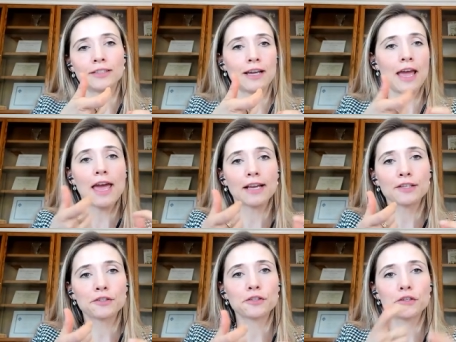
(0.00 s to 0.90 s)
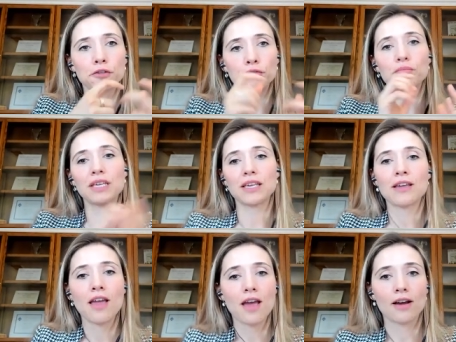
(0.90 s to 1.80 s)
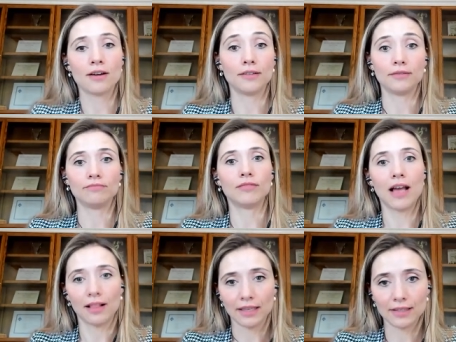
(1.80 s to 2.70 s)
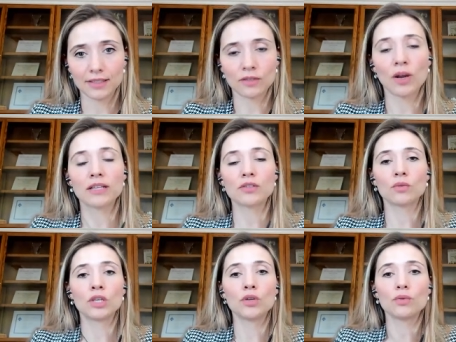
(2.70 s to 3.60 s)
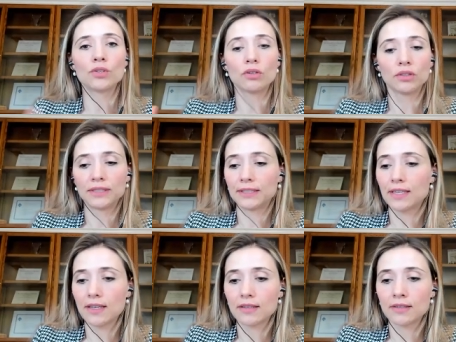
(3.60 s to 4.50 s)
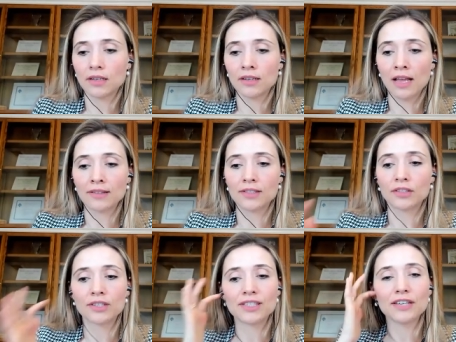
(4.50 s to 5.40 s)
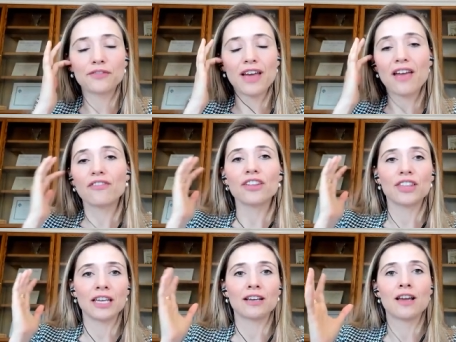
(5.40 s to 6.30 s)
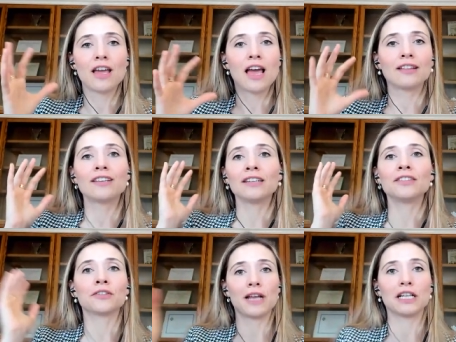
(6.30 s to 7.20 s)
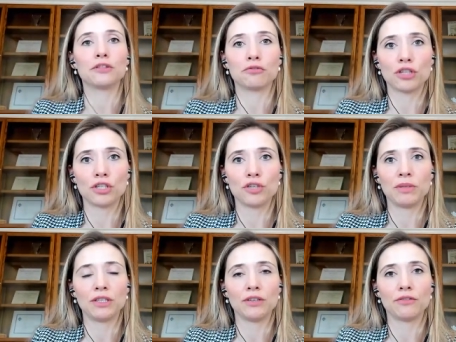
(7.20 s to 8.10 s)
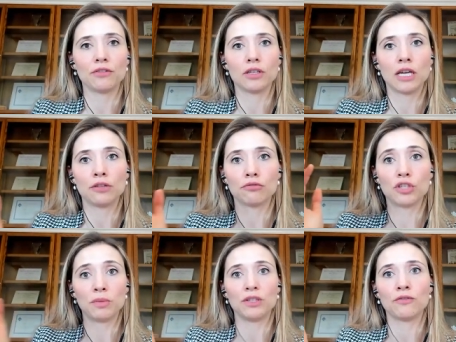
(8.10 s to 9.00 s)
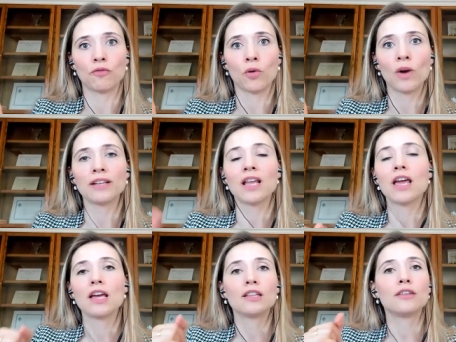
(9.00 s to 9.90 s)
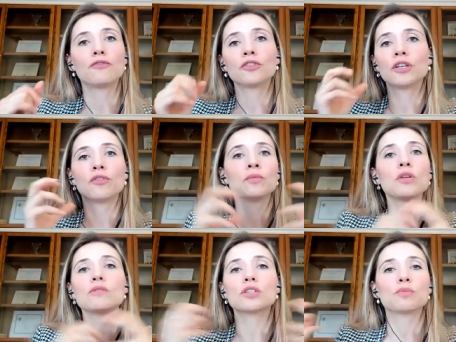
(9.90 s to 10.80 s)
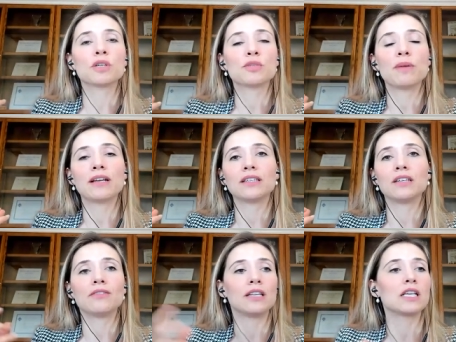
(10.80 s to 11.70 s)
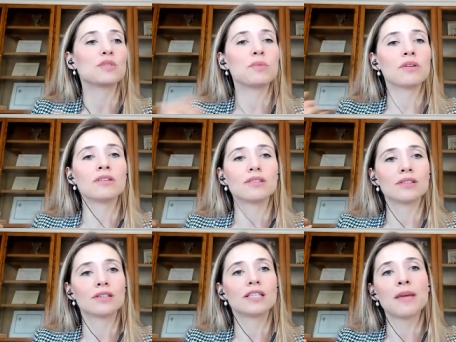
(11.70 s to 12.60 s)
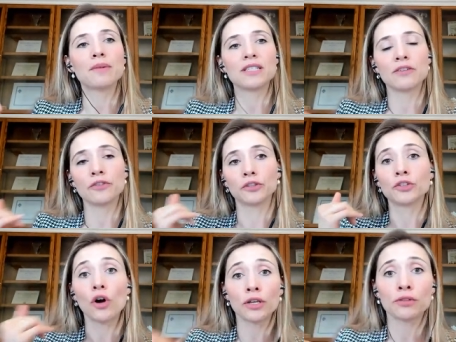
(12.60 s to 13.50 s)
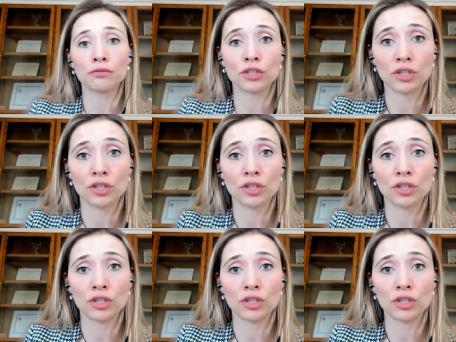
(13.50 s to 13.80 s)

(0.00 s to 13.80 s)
X to be uh, Alice, right? So the user sees an answer as if everything had gone directly to ChatGPT and to GPT-4, right? The, from the user's perspective and experience is the same as if they're talking to G